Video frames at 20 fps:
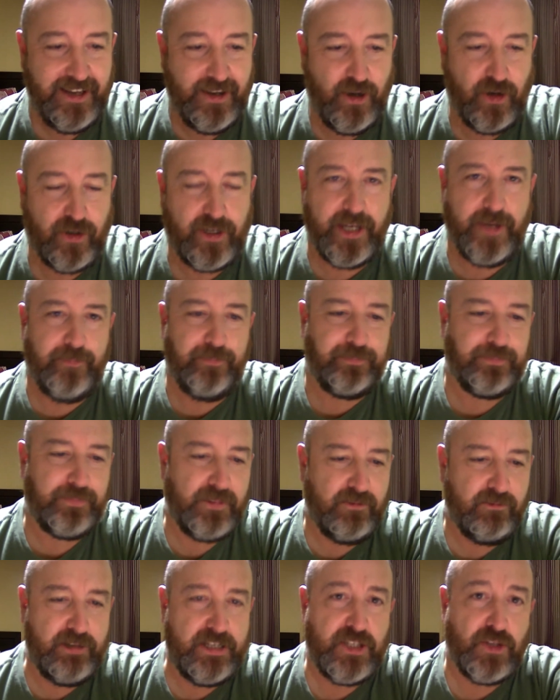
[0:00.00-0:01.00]
Okay,
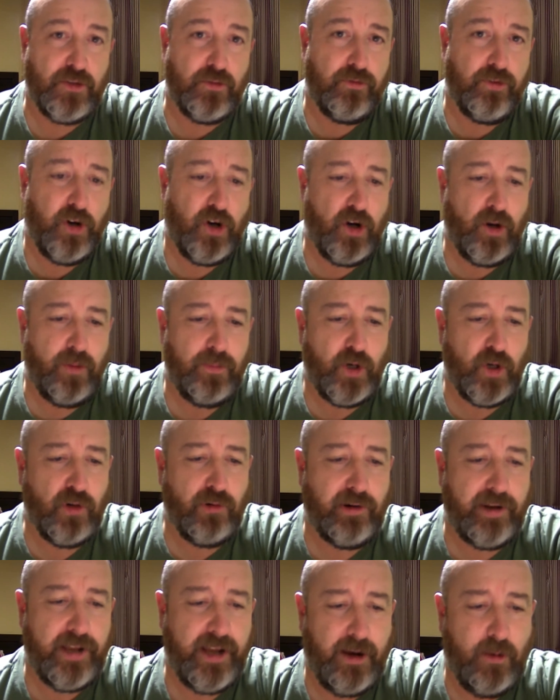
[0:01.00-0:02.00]
recent form,
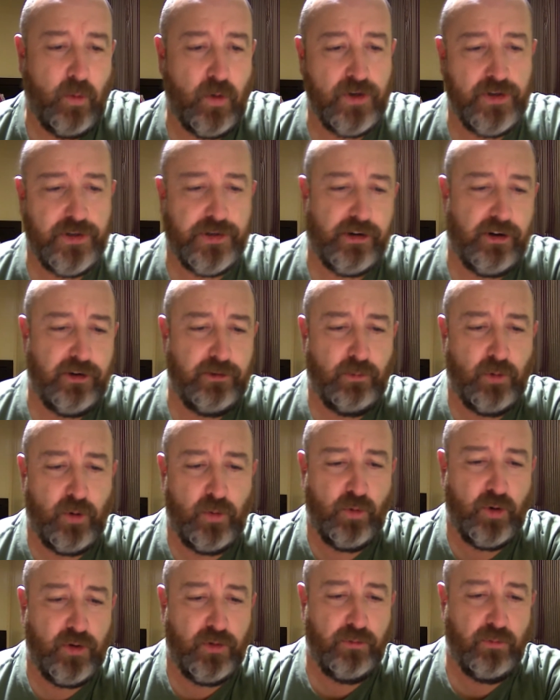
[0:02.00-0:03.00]
Hungary are 1 drawn,
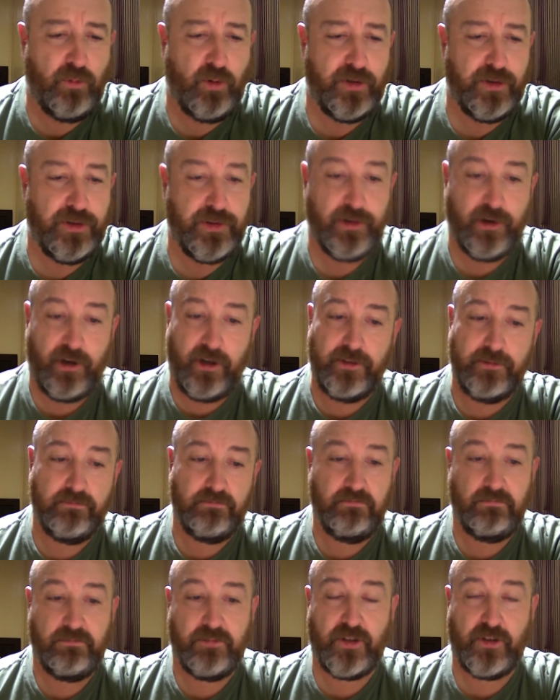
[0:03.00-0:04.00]
1-1, 1 drawn,
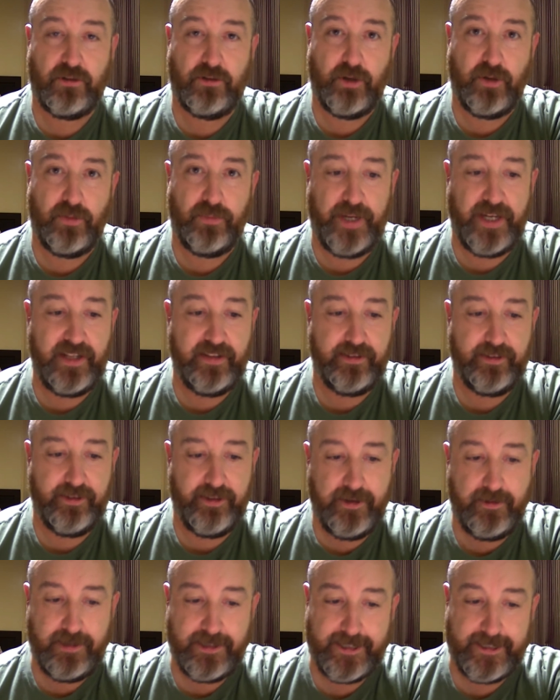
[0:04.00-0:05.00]
so unbeaten
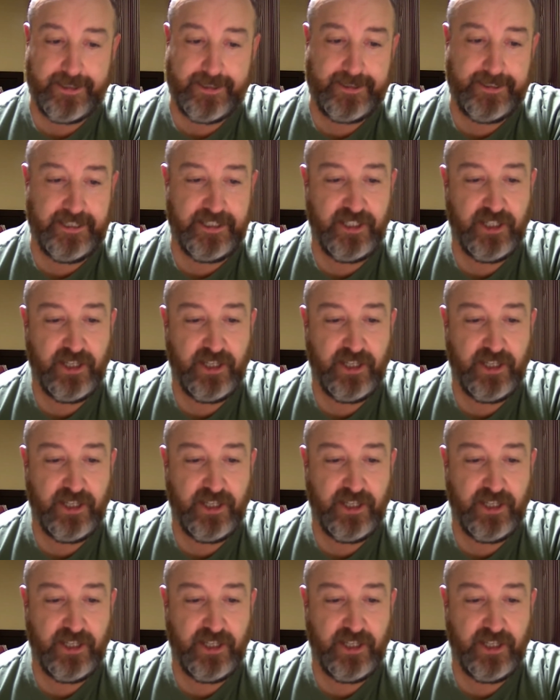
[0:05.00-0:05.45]
there, as I said.